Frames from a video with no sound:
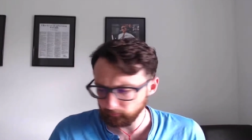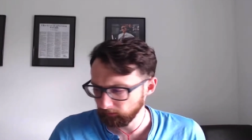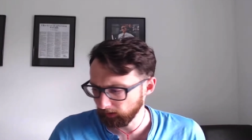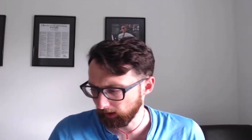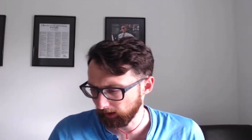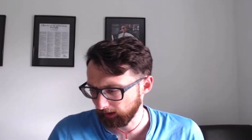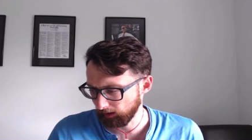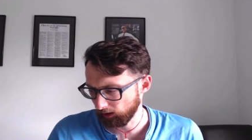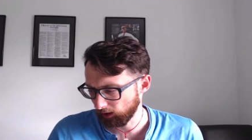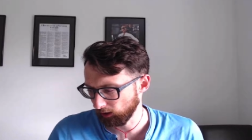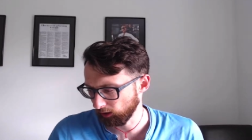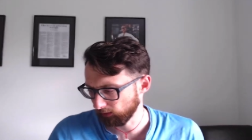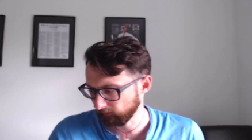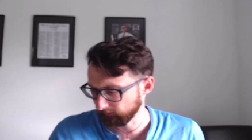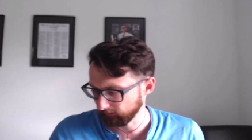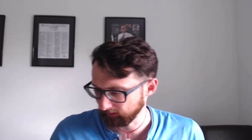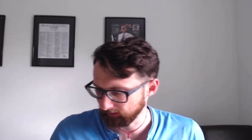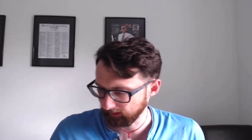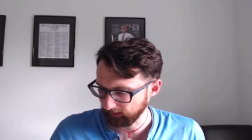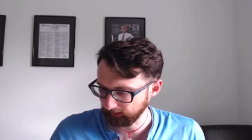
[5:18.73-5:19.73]
Uh, I'll
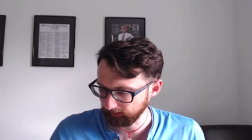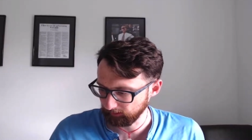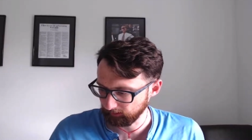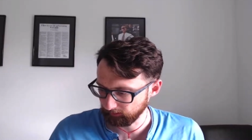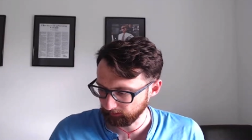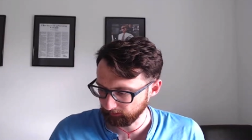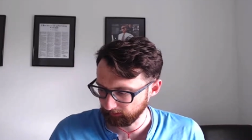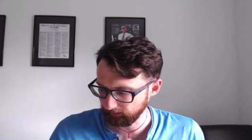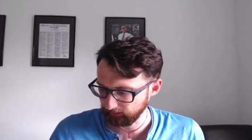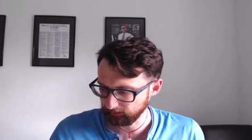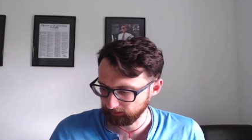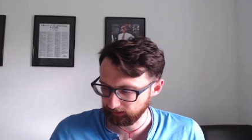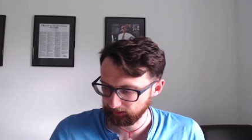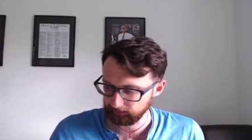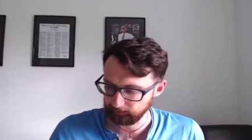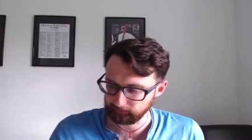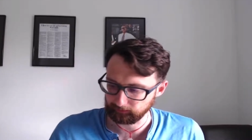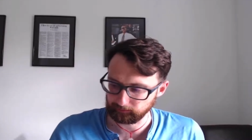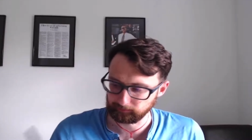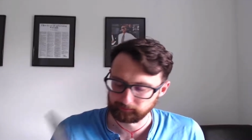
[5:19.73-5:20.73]
often take this
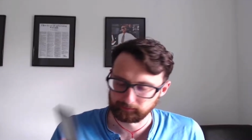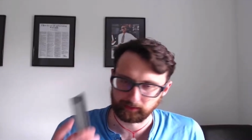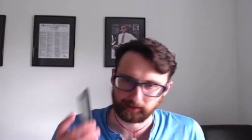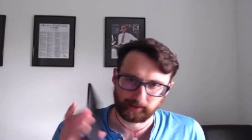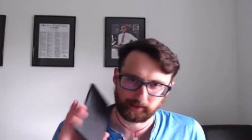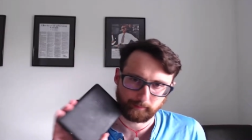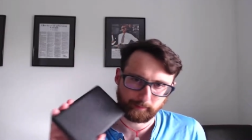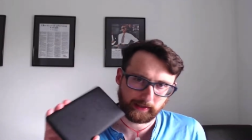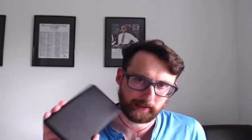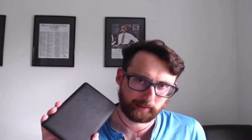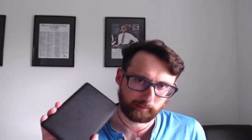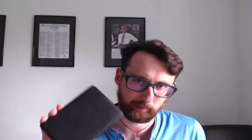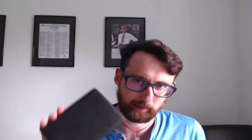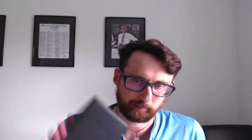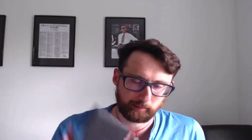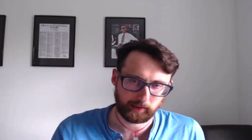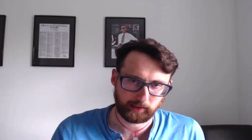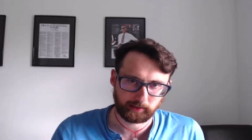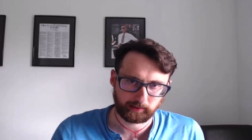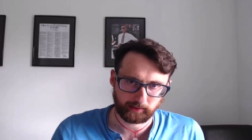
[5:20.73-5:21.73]
Kindle in the bath with
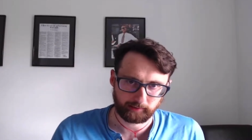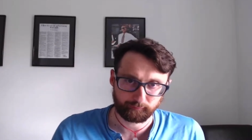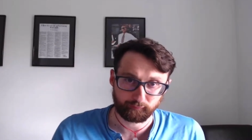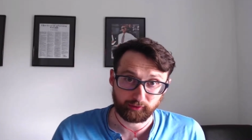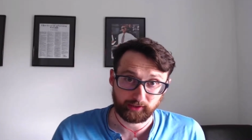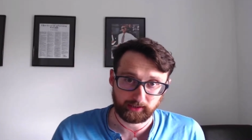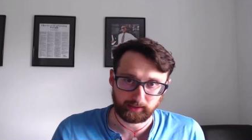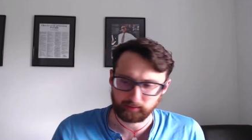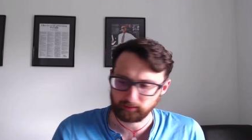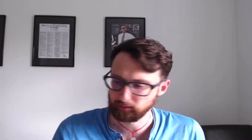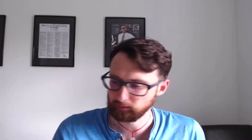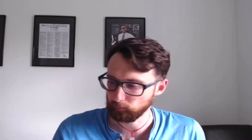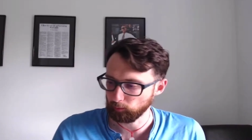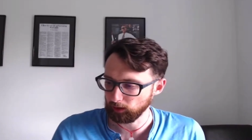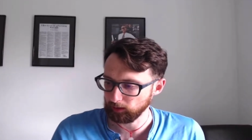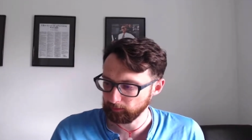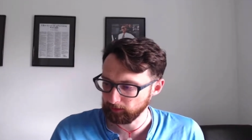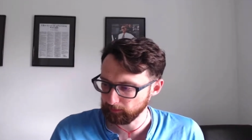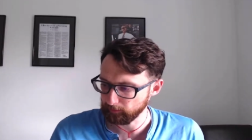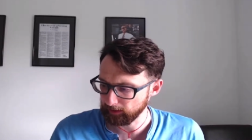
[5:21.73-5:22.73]
me and read while
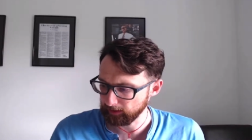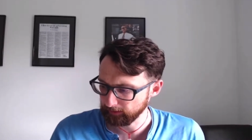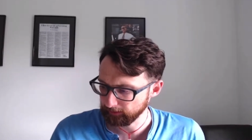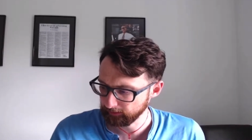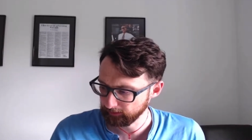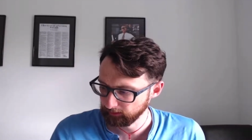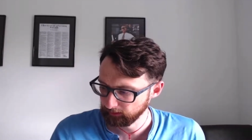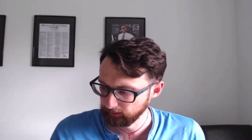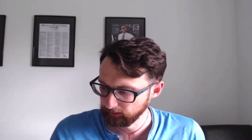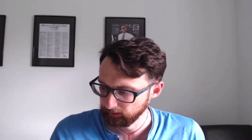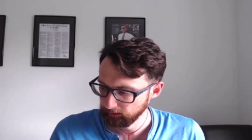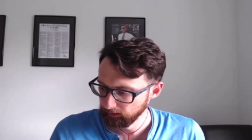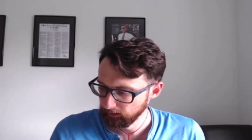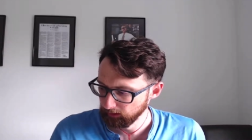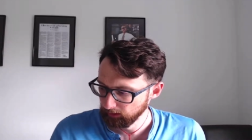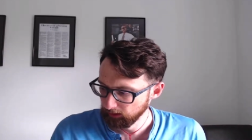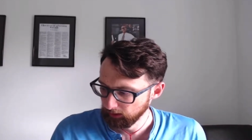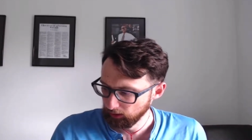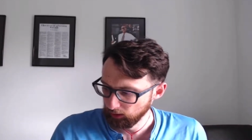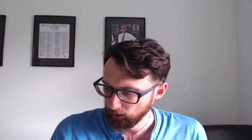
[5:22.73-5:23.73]
I'm in a bath.
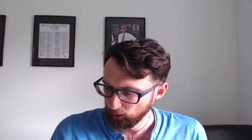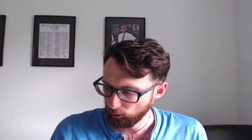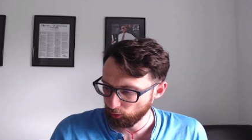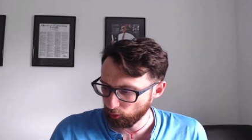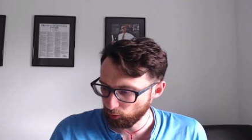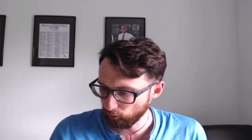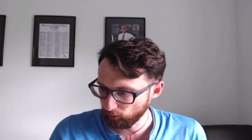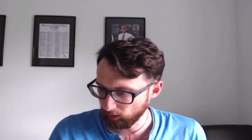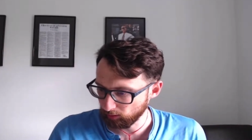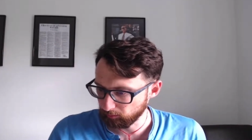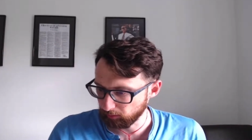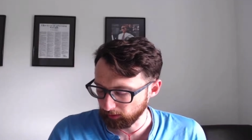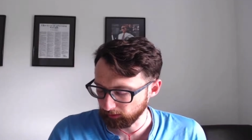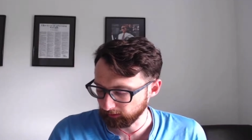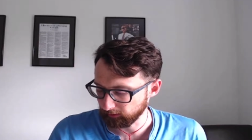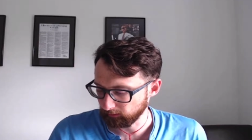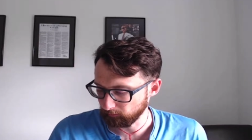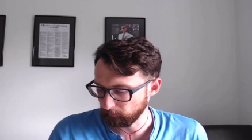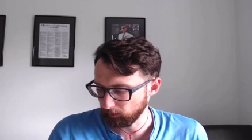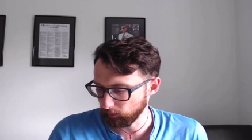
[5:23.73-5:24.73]
Or I'll put
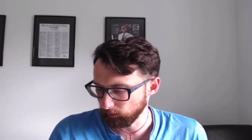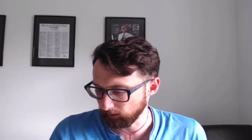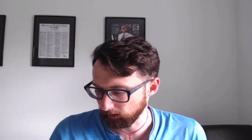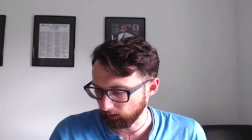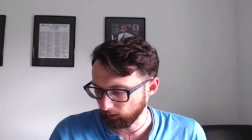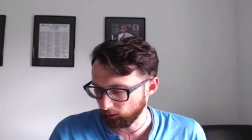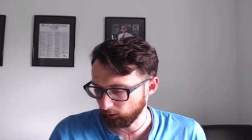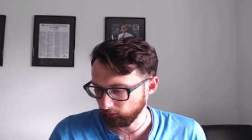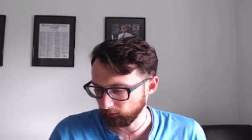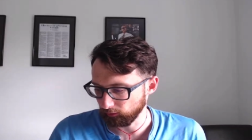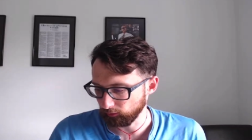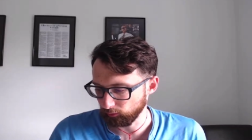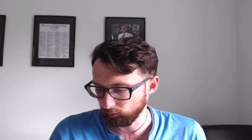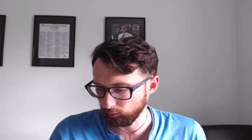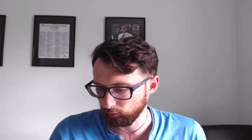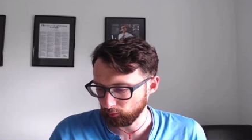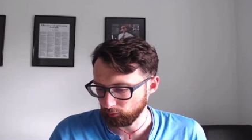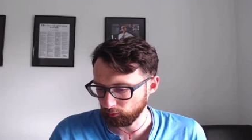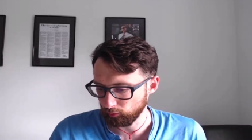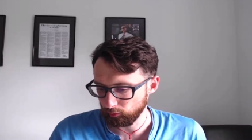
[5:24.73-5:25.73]
some music on,
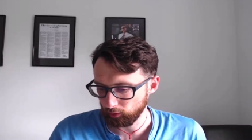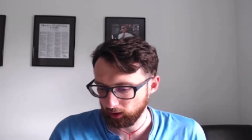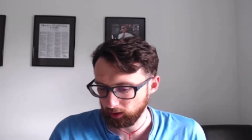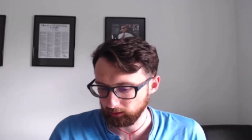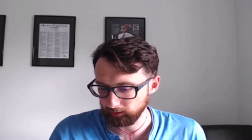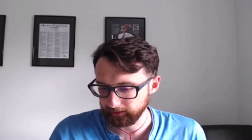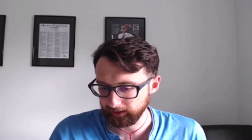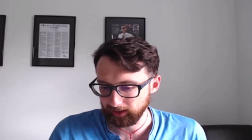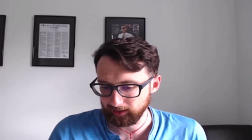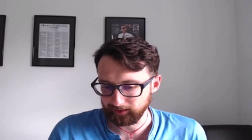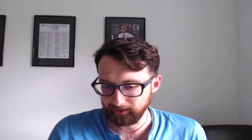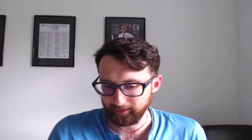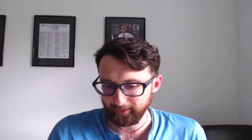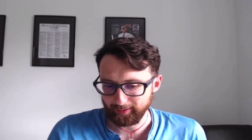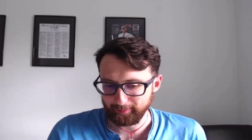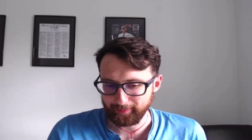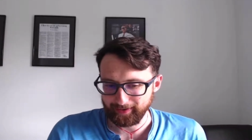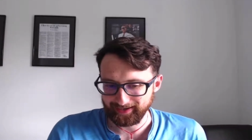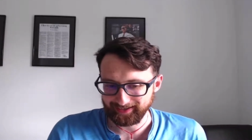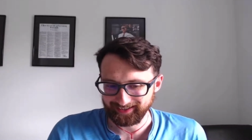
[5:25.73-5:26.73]
or I'll take the
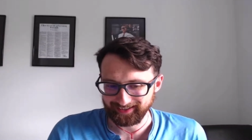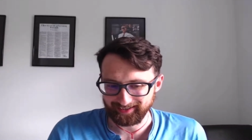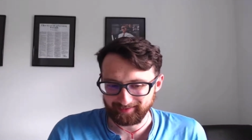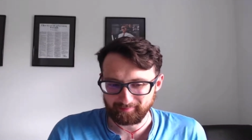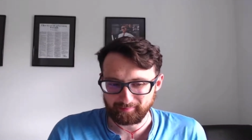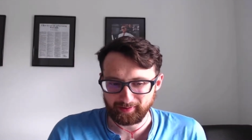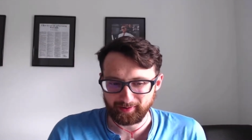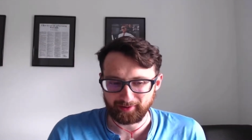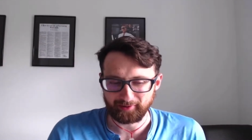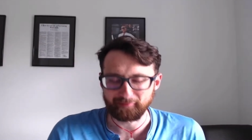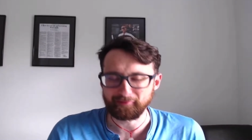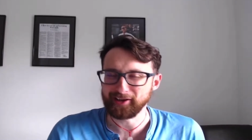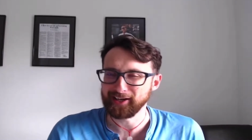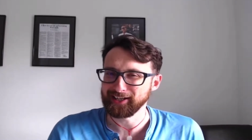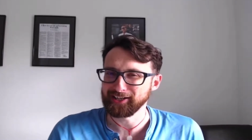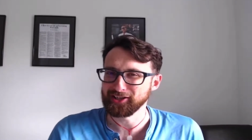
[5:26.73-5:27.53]
iPad in and put a really